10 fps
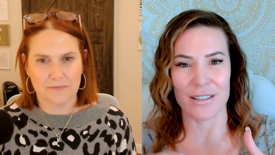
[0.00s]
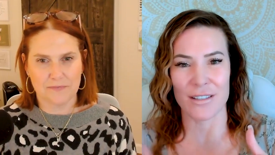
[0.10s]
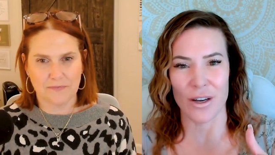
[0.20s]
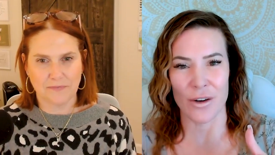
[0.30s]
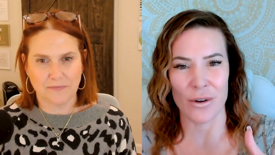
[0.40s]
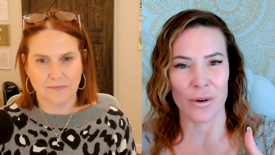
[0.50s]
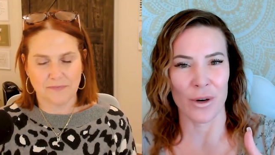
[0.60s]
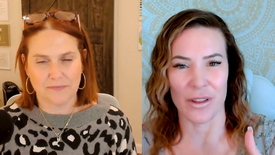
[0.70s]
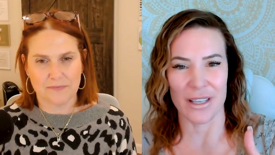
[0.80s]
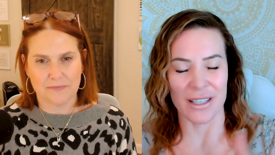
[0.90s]
Speaker 1: so
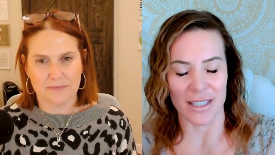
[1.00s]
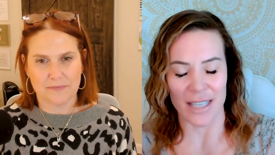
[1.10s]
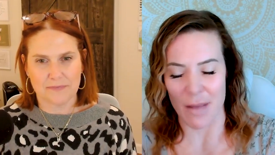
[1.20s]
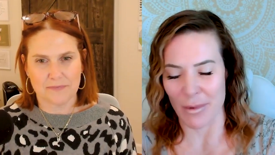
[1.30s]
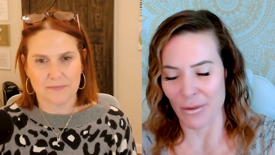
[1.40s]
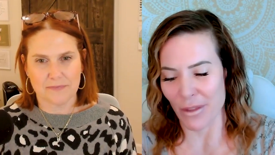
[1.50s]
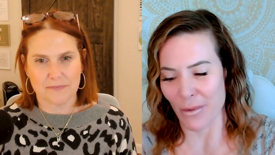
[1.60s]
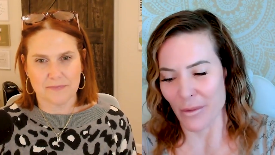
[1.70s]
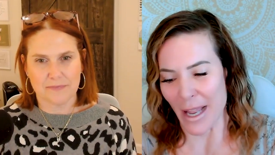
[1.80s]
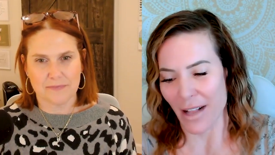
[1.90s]
cool. This just happened with
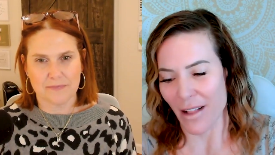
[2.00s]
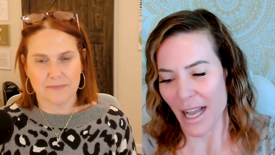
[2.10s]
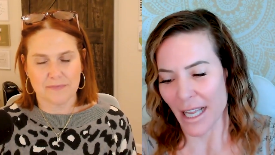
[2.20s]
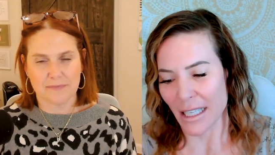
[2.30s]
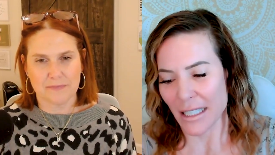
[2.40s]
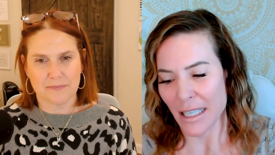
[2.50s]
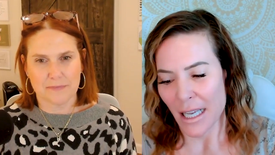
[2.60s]
one of my clients.